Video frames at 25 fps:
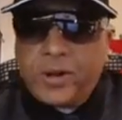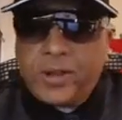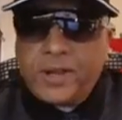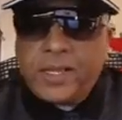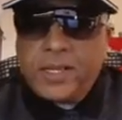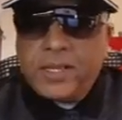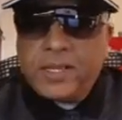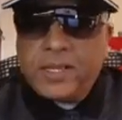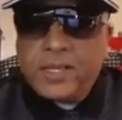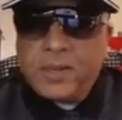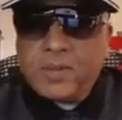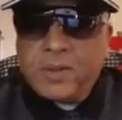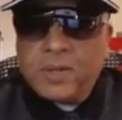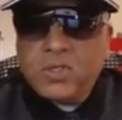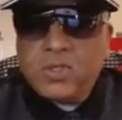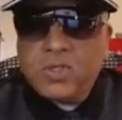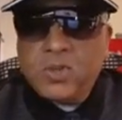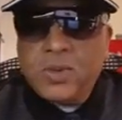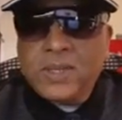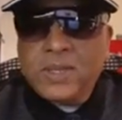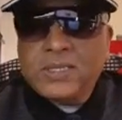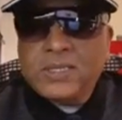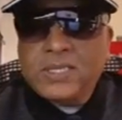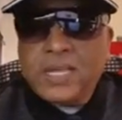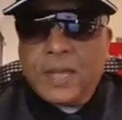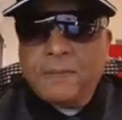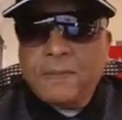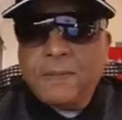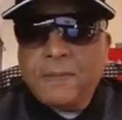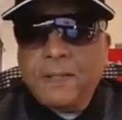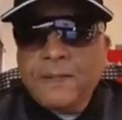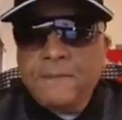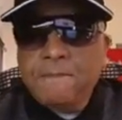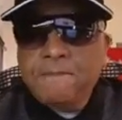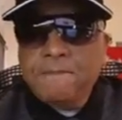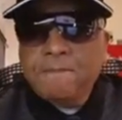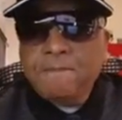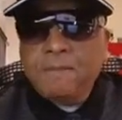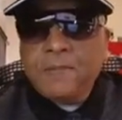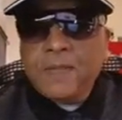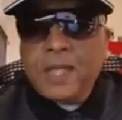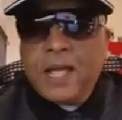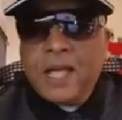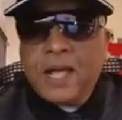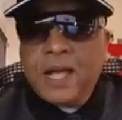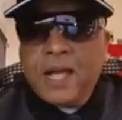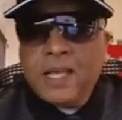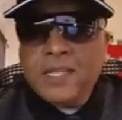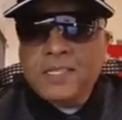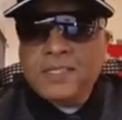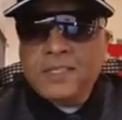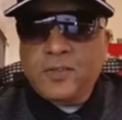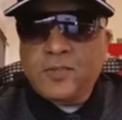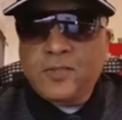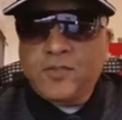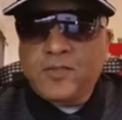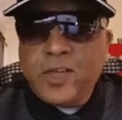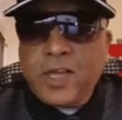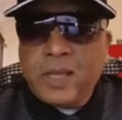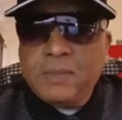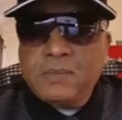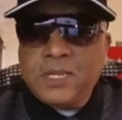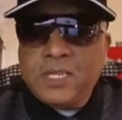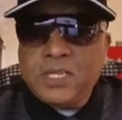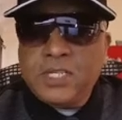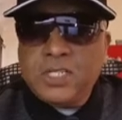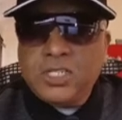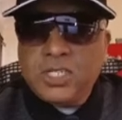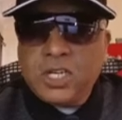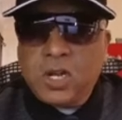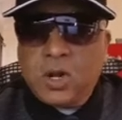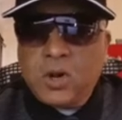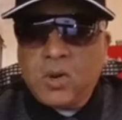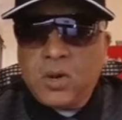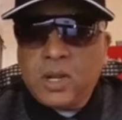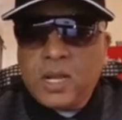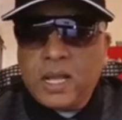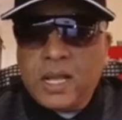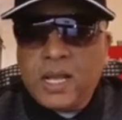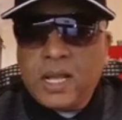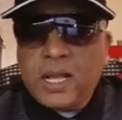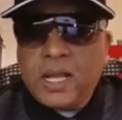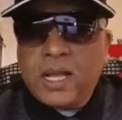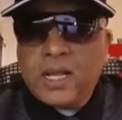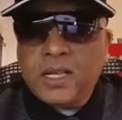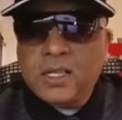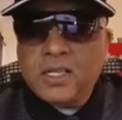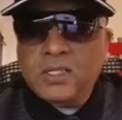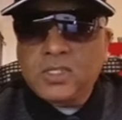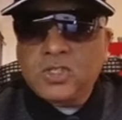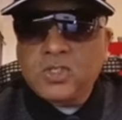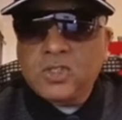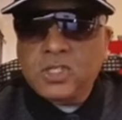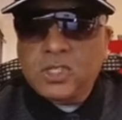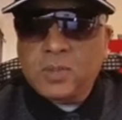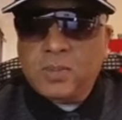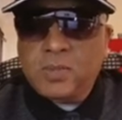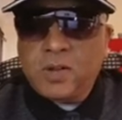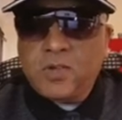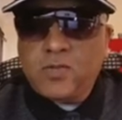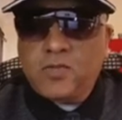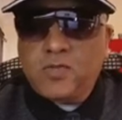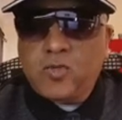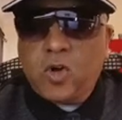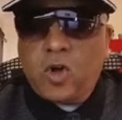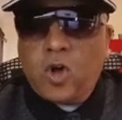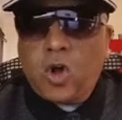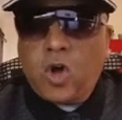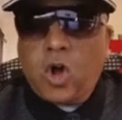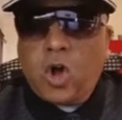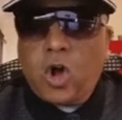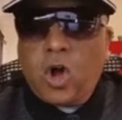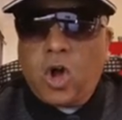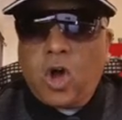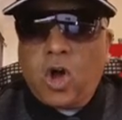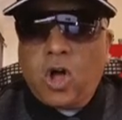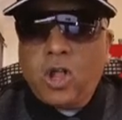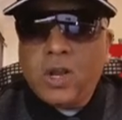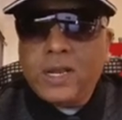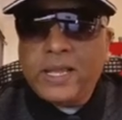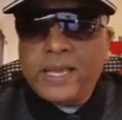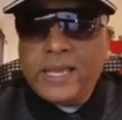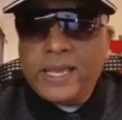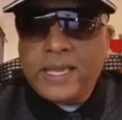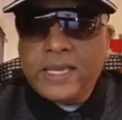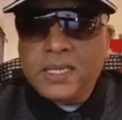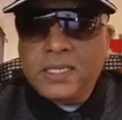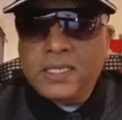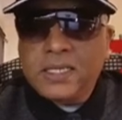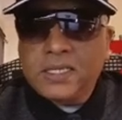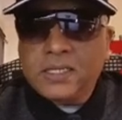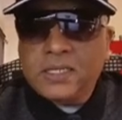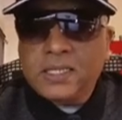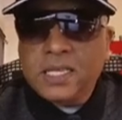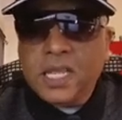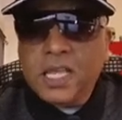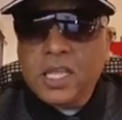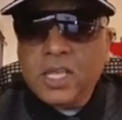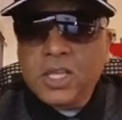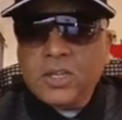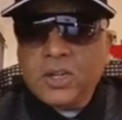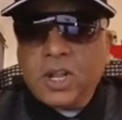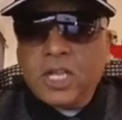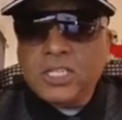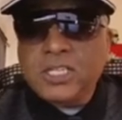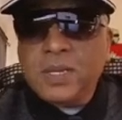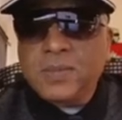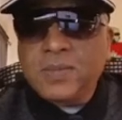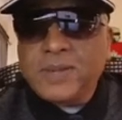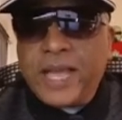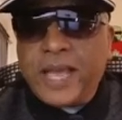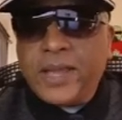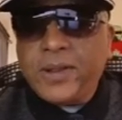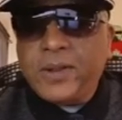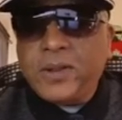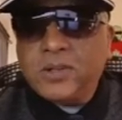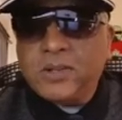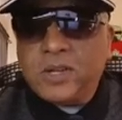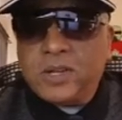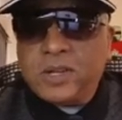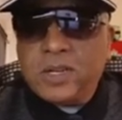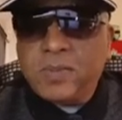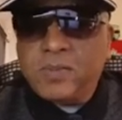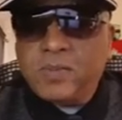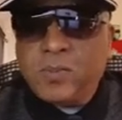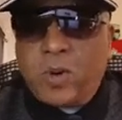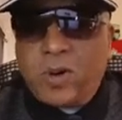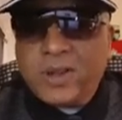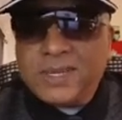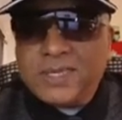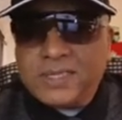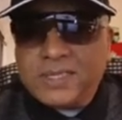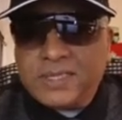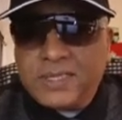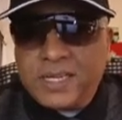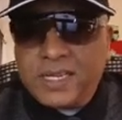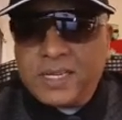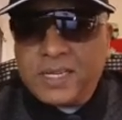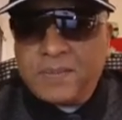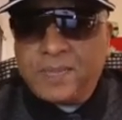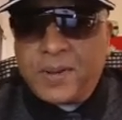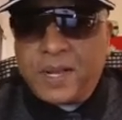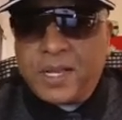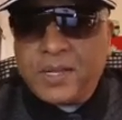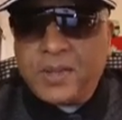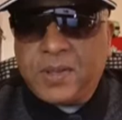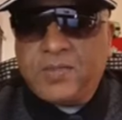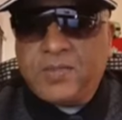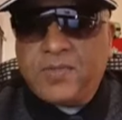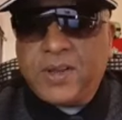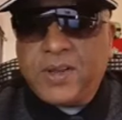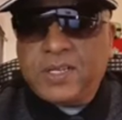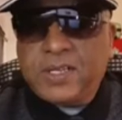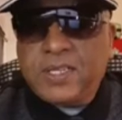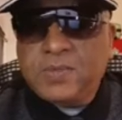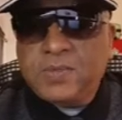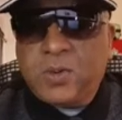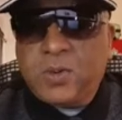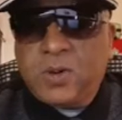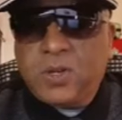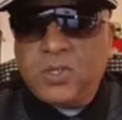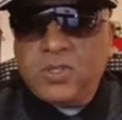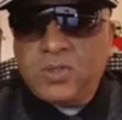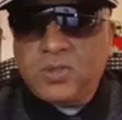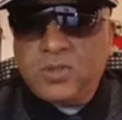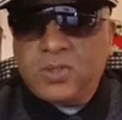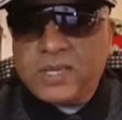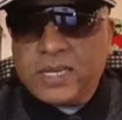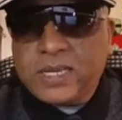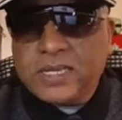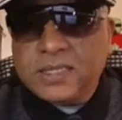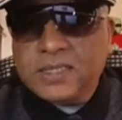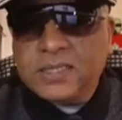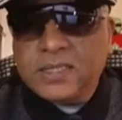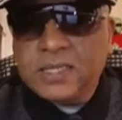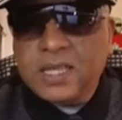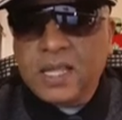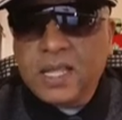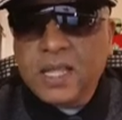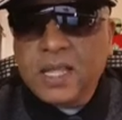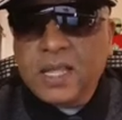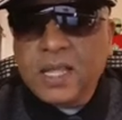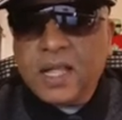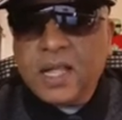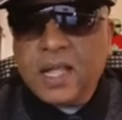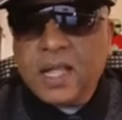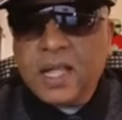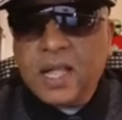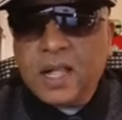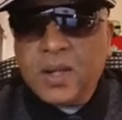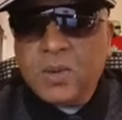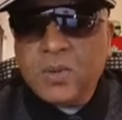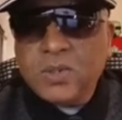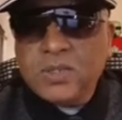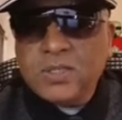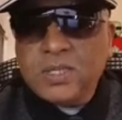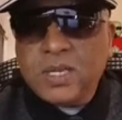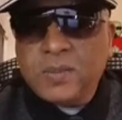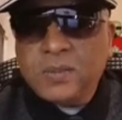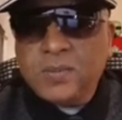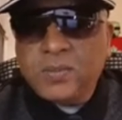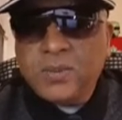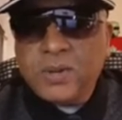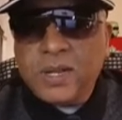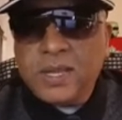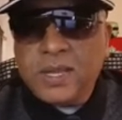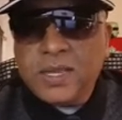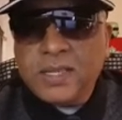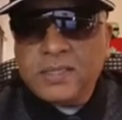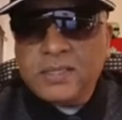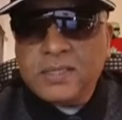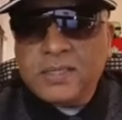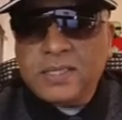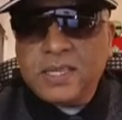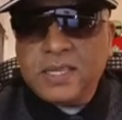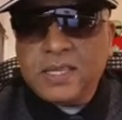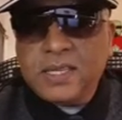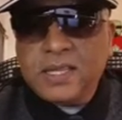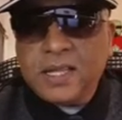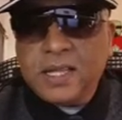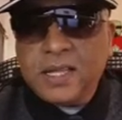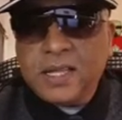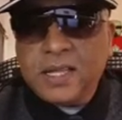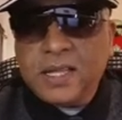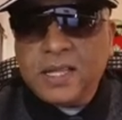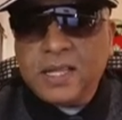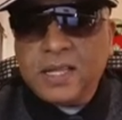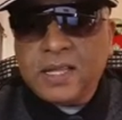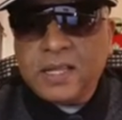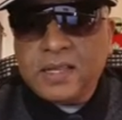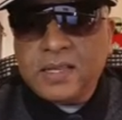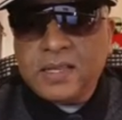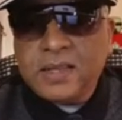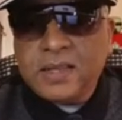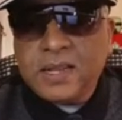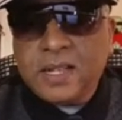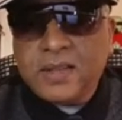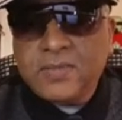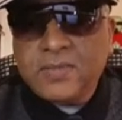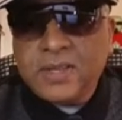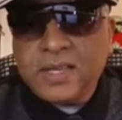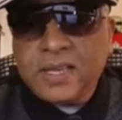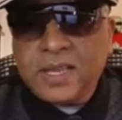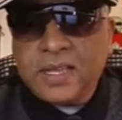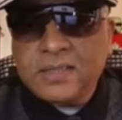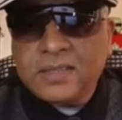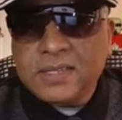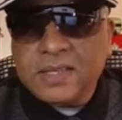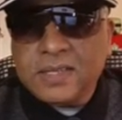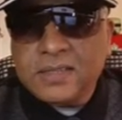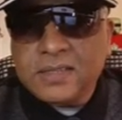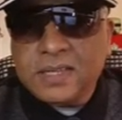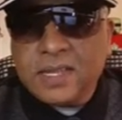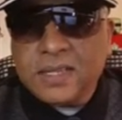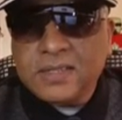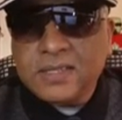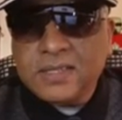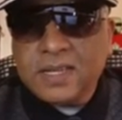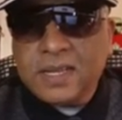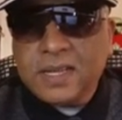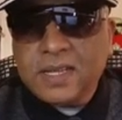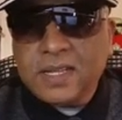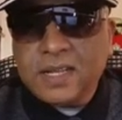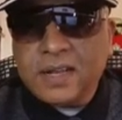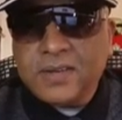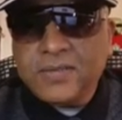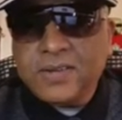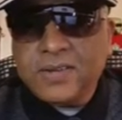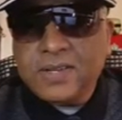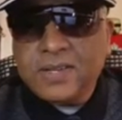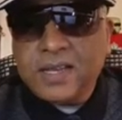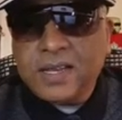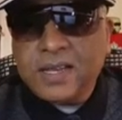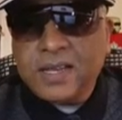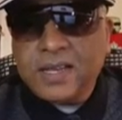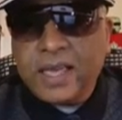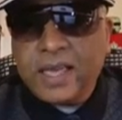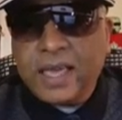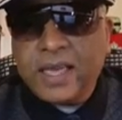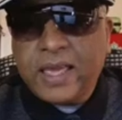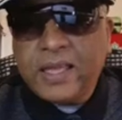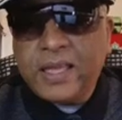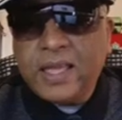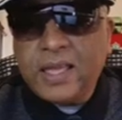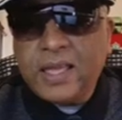it in about 2 weeks' time. It's a family show, suitable for all ages. Roger Naidu has already bought his ticket, by the way. In fact, he's bought 2 tickets. Ushan Pule sing Kilatin Casey in the Sunshine, Governor and Gang.